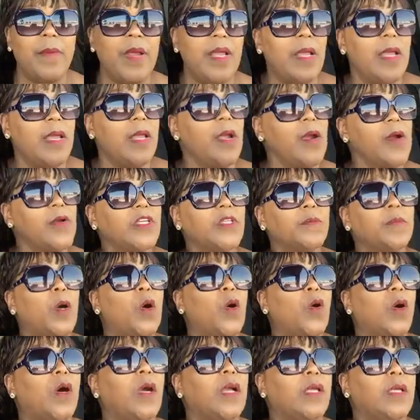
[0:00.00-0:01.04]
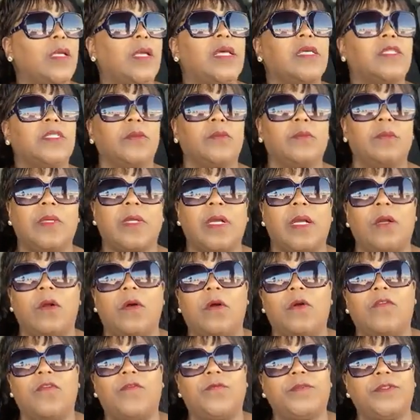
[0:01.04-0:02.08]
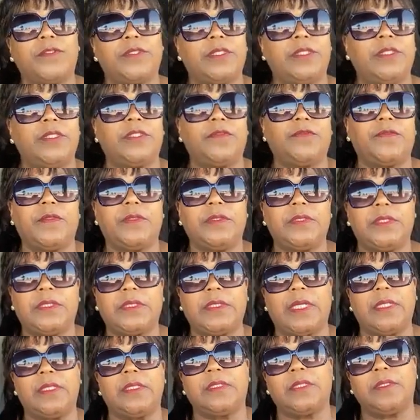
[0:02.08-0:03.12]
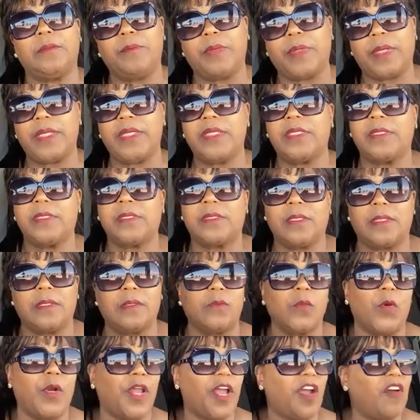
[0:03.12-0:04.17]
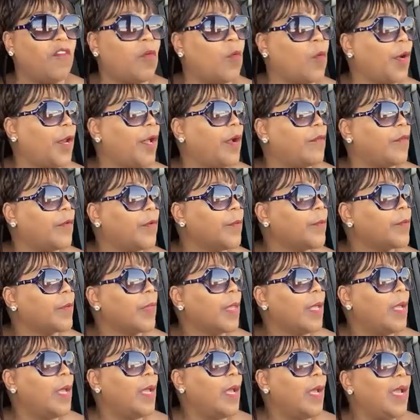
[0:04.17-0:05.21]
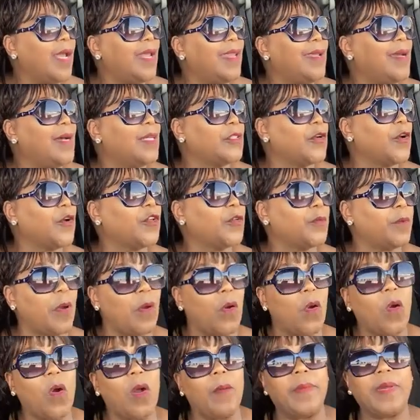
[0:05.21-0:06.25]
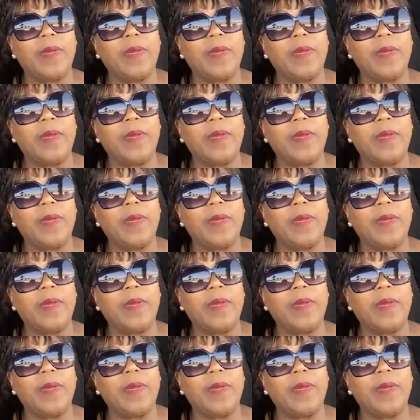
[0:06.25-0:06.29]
it hurts my heart, yes, when I go to different states and places and whatever. It does hurt my